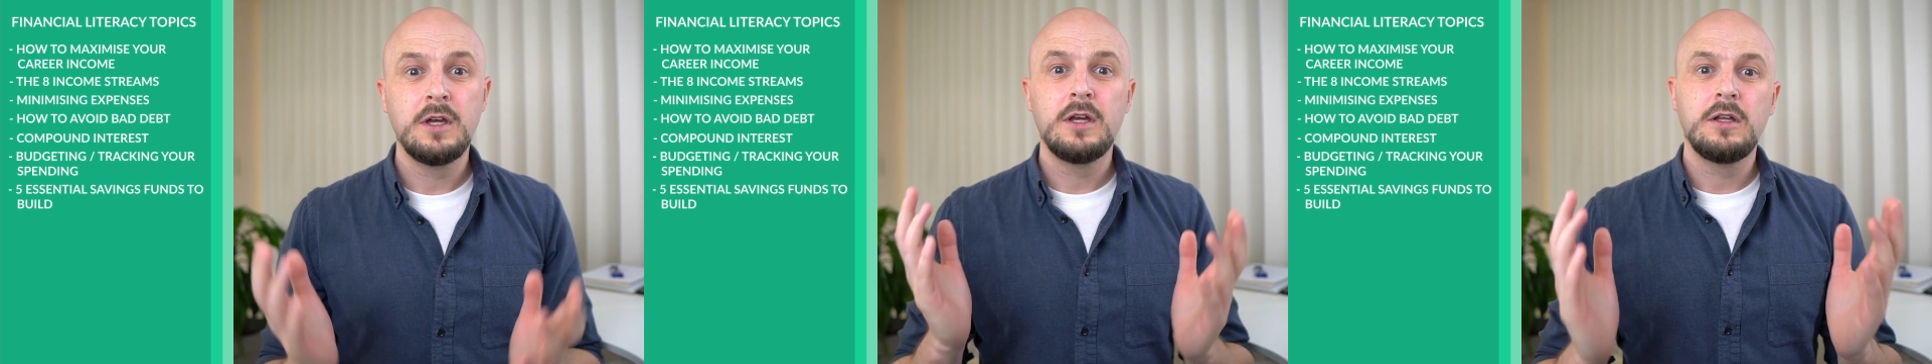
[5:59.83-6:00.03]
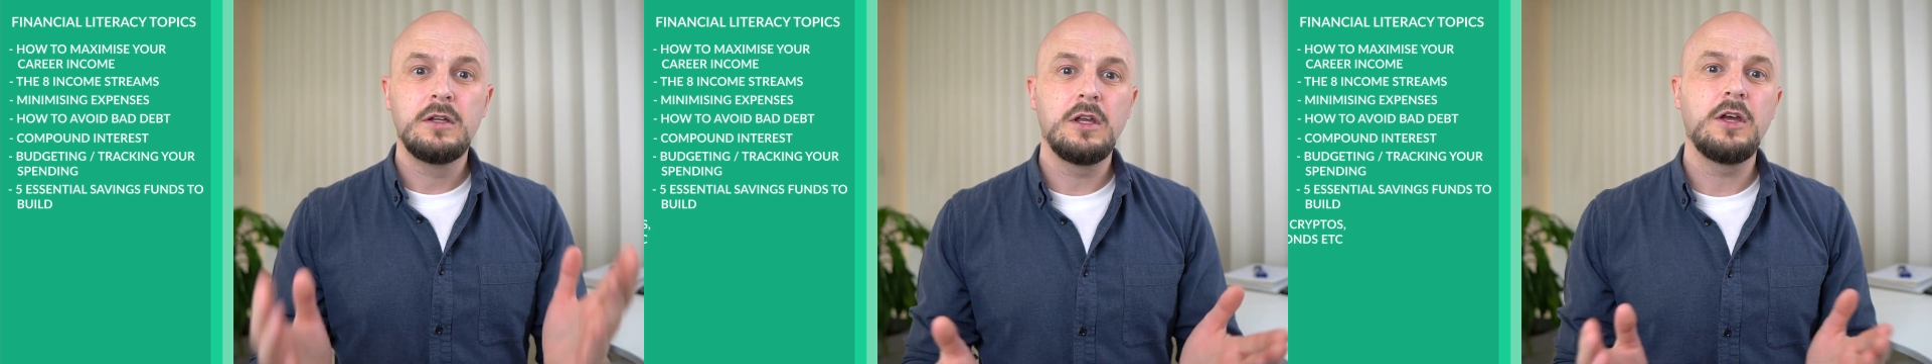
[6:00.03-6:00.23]

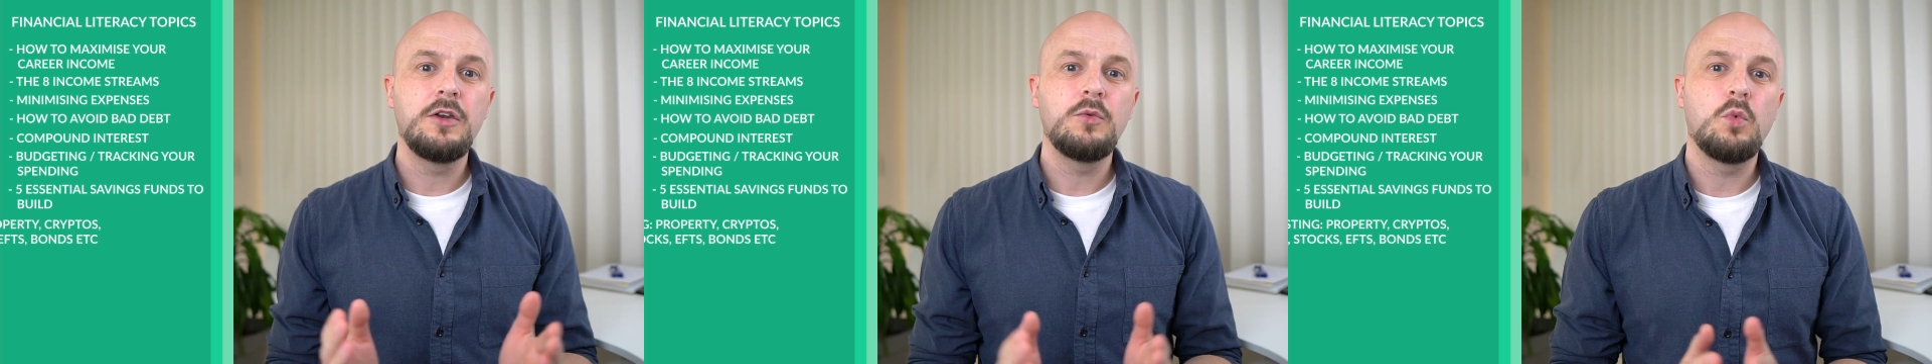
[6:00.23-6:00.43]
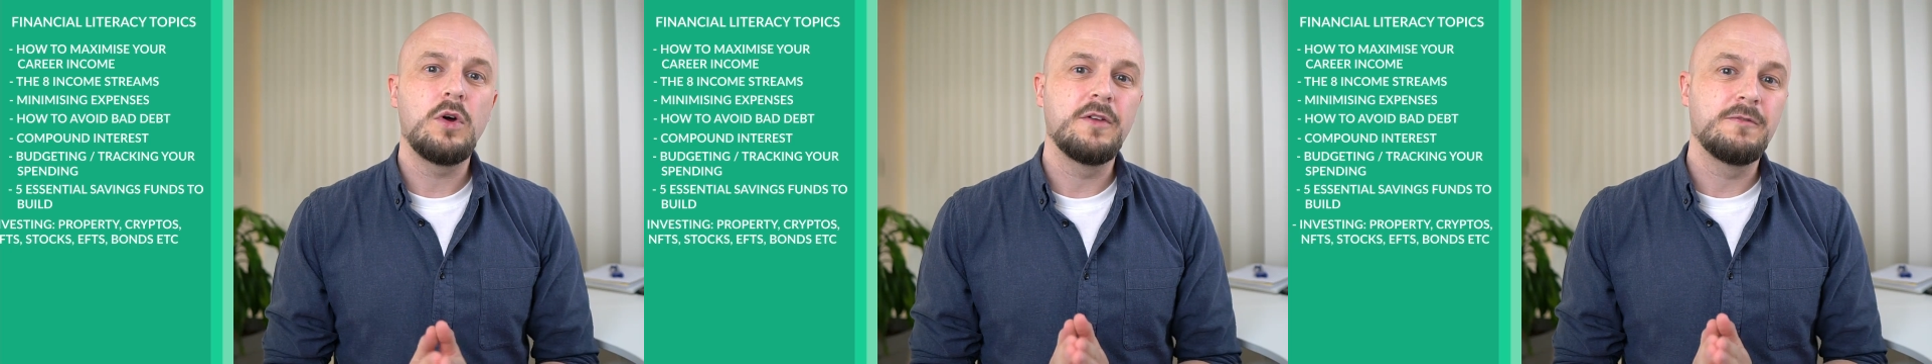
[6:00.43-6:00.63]

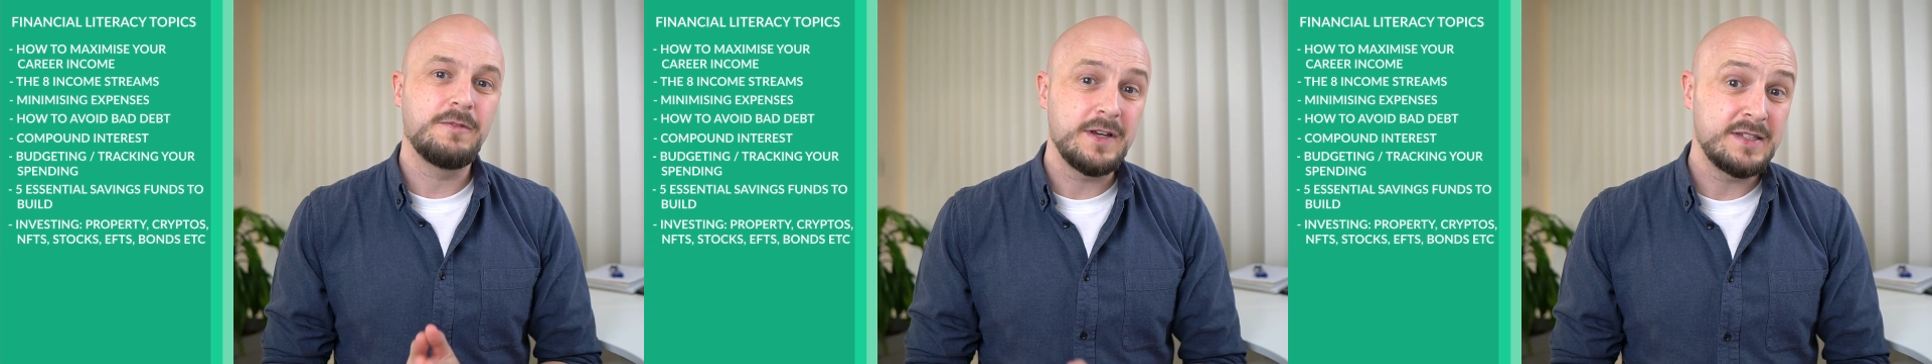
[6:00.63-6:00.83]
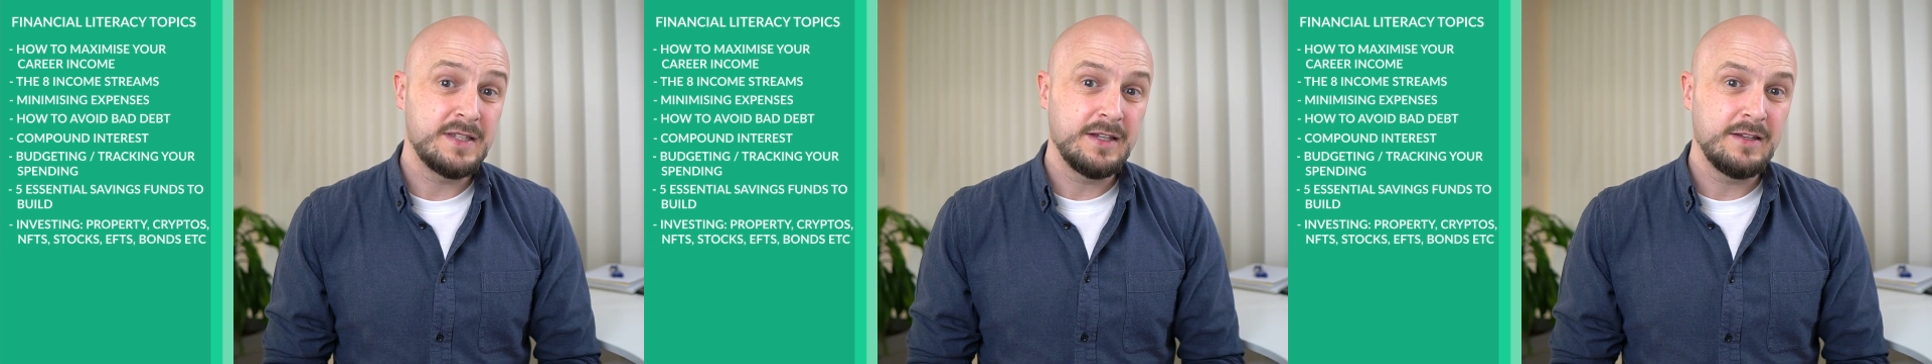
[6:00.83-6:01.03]
learn what
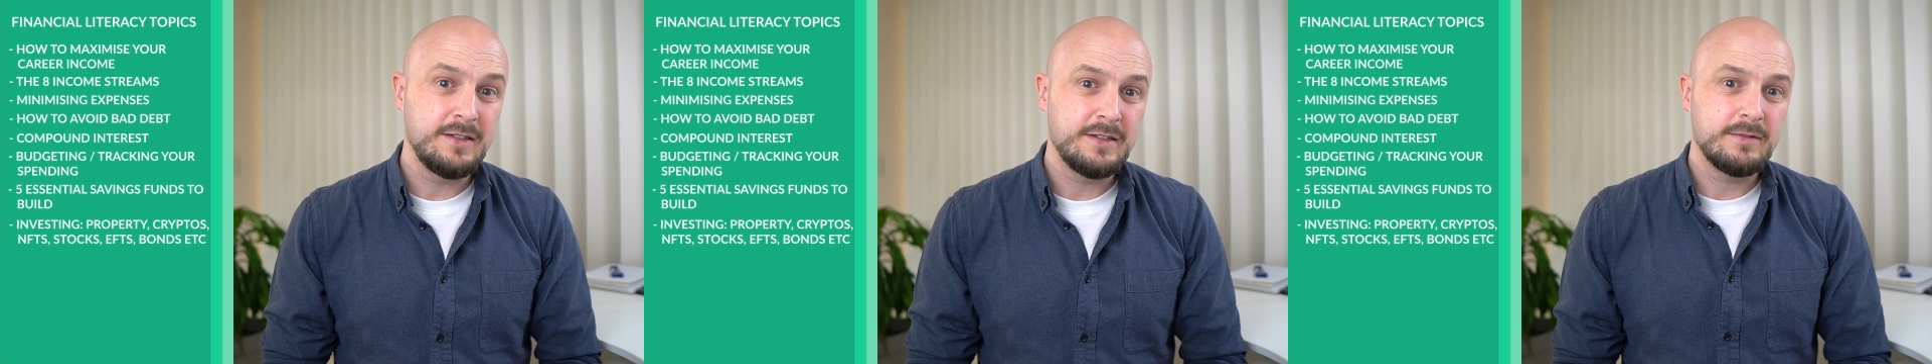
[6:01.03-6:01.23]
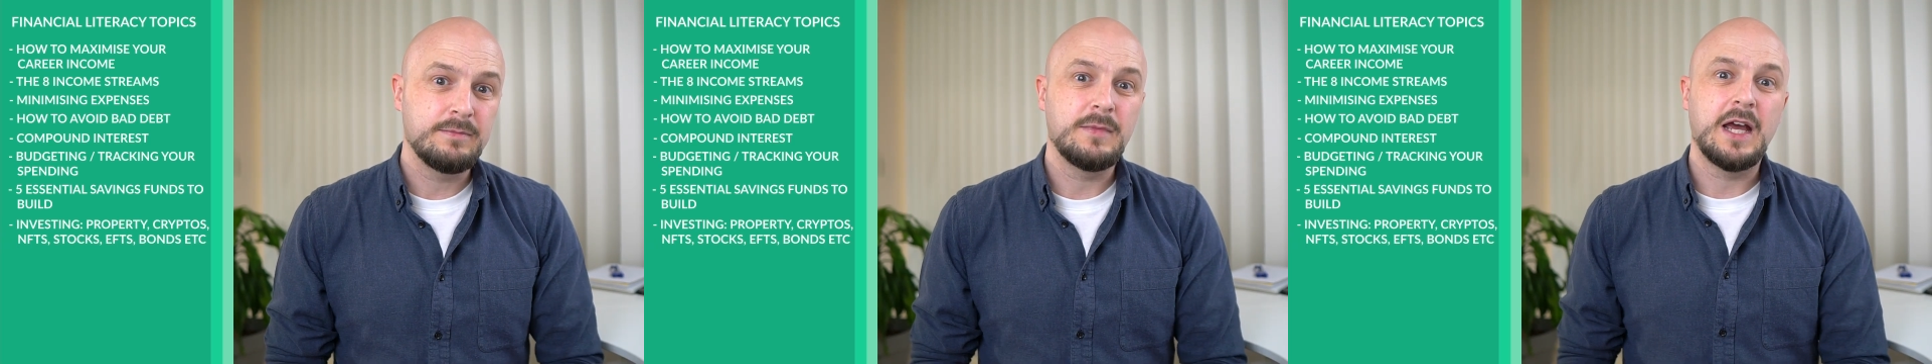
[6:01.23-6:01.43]
investing
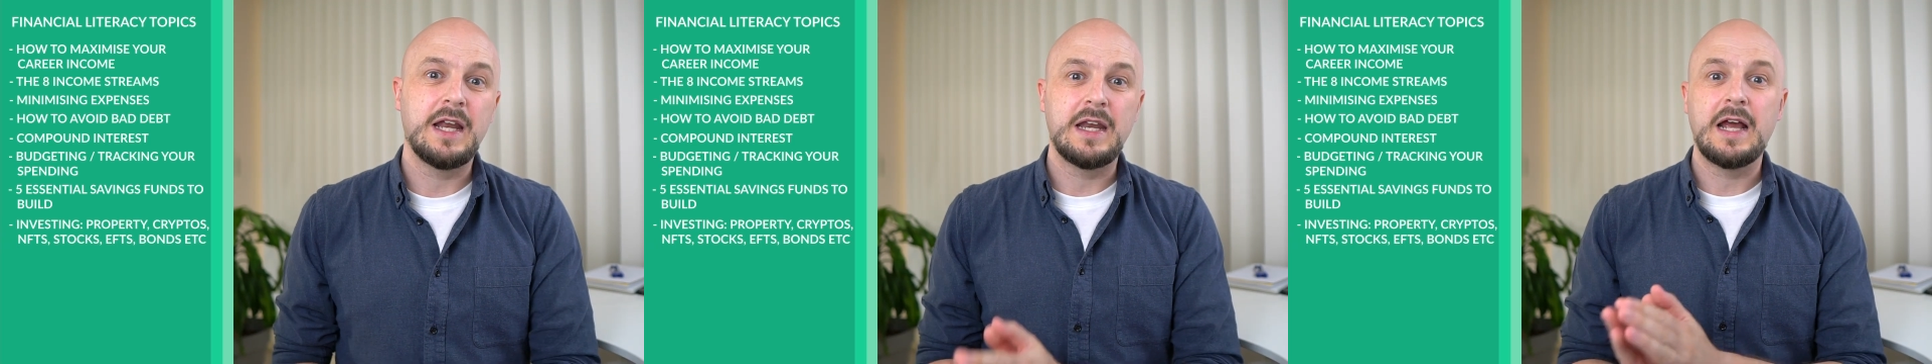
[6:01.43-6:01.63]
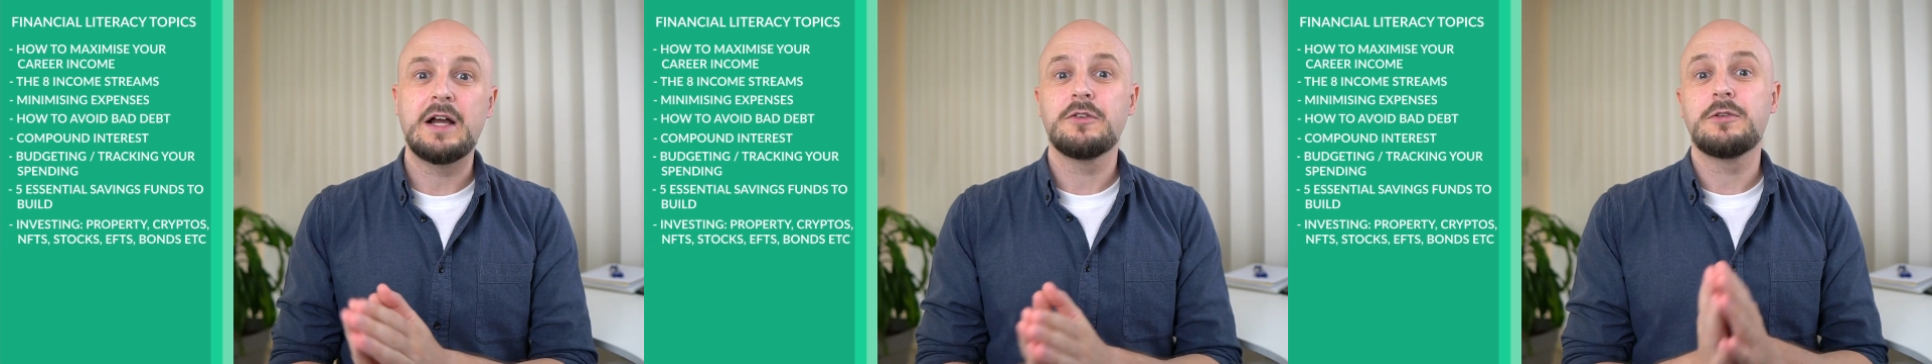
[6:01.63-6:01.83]
is
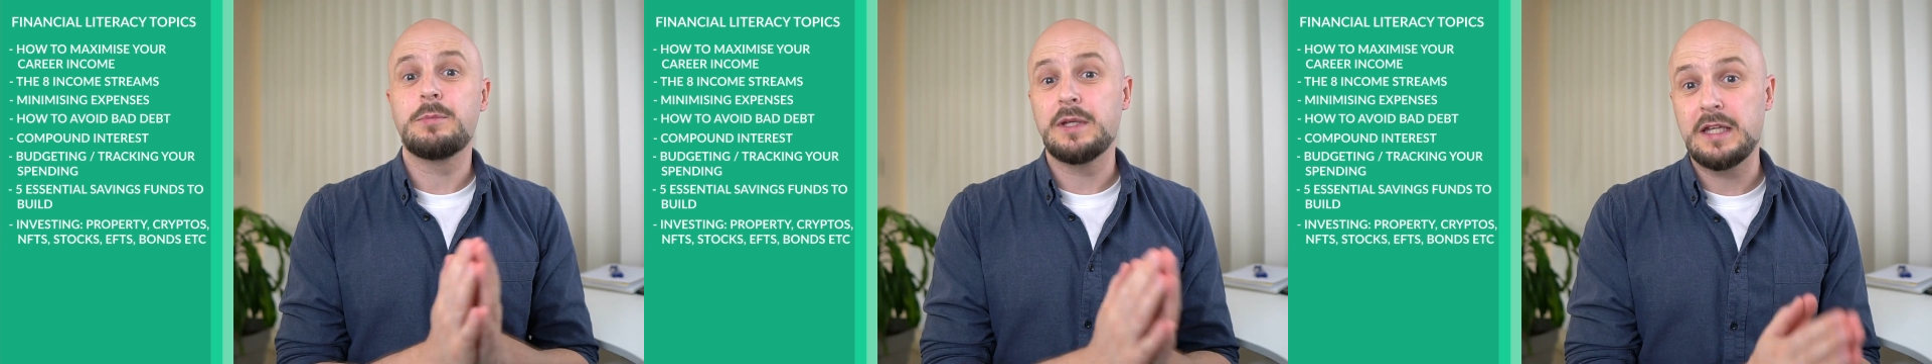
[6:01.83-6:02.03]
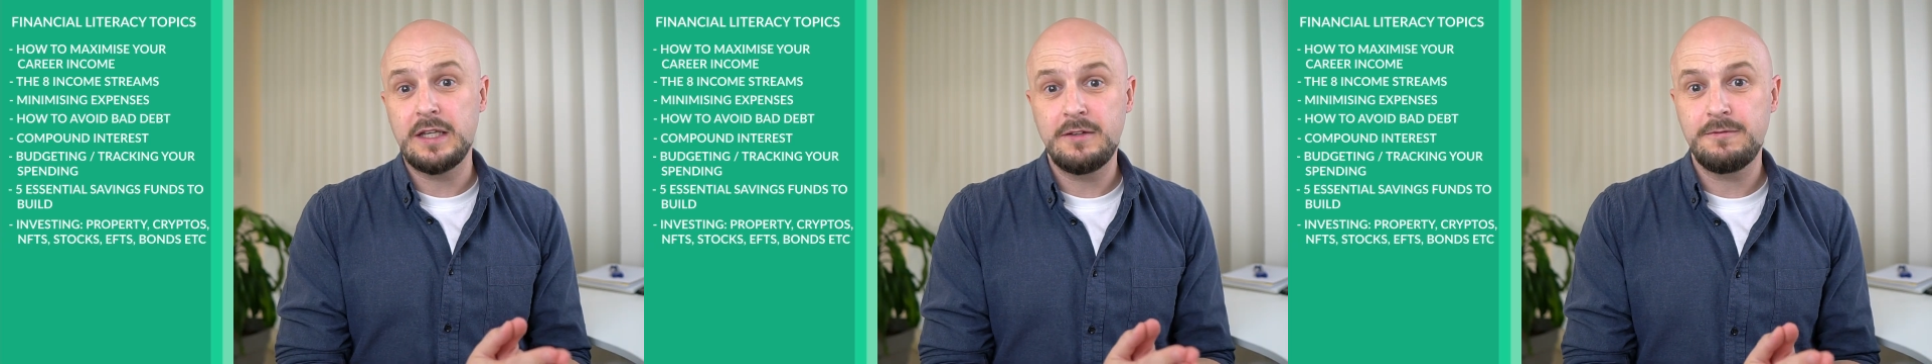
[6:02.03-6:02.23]
and how to
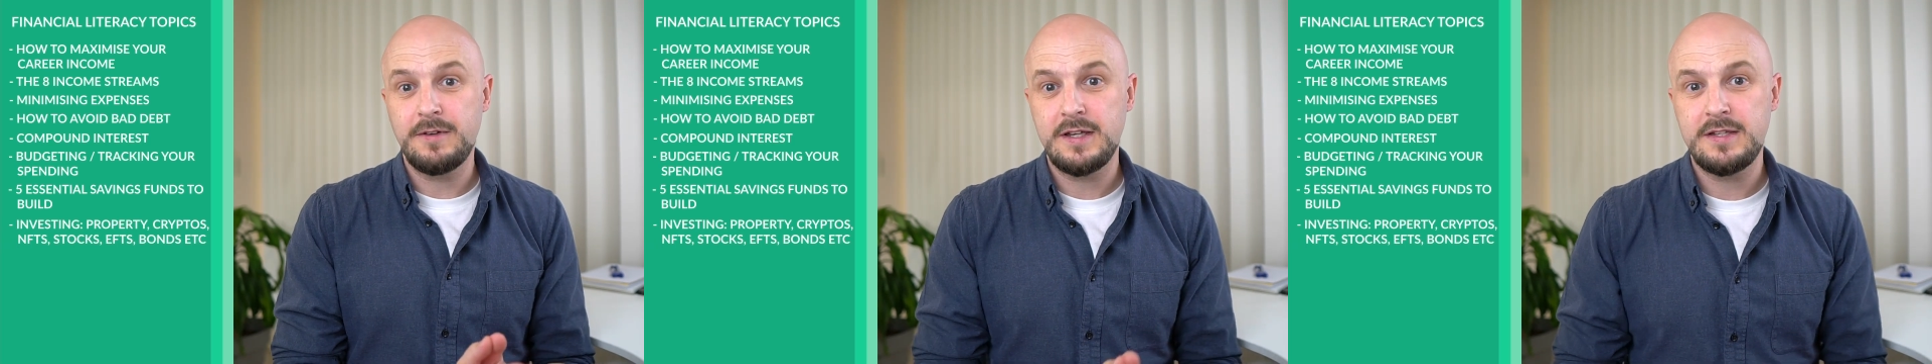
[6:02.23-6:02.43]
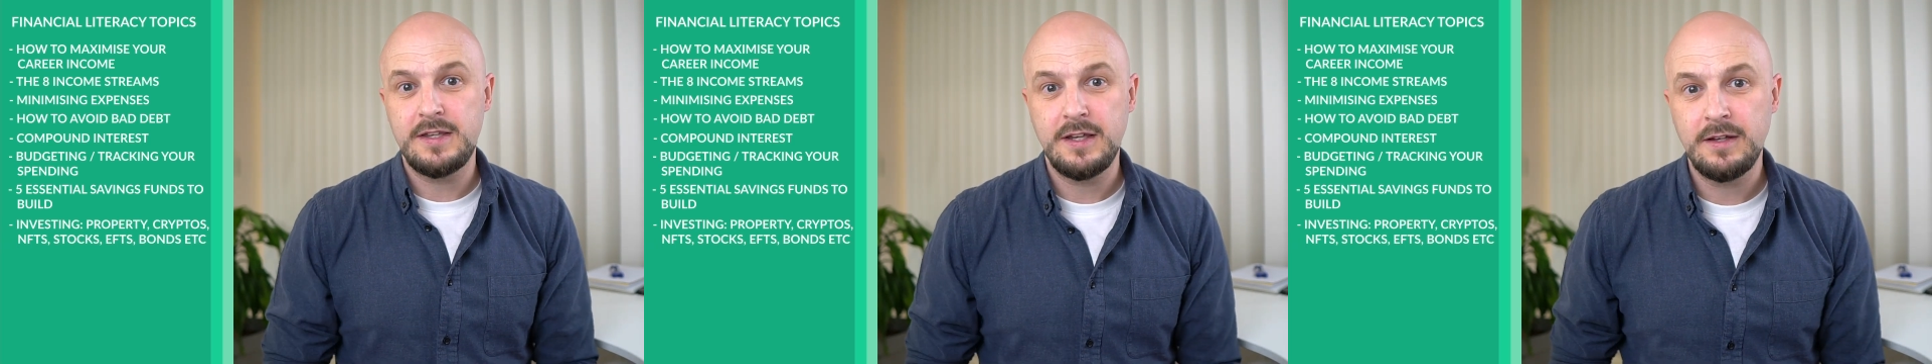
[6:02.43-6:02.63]
begin
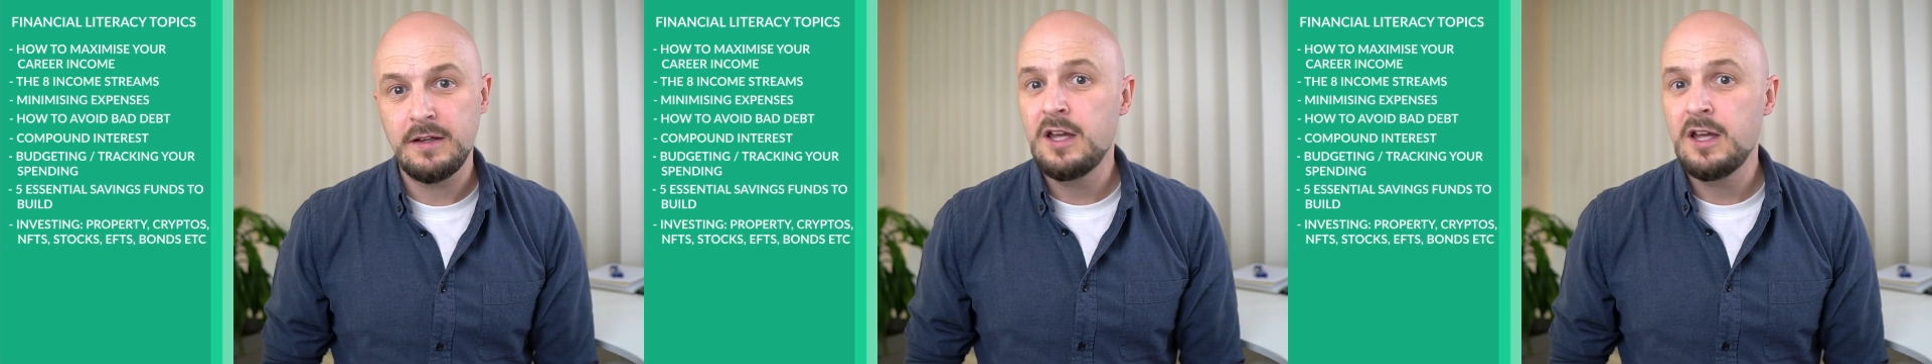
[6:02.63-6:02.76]
investing.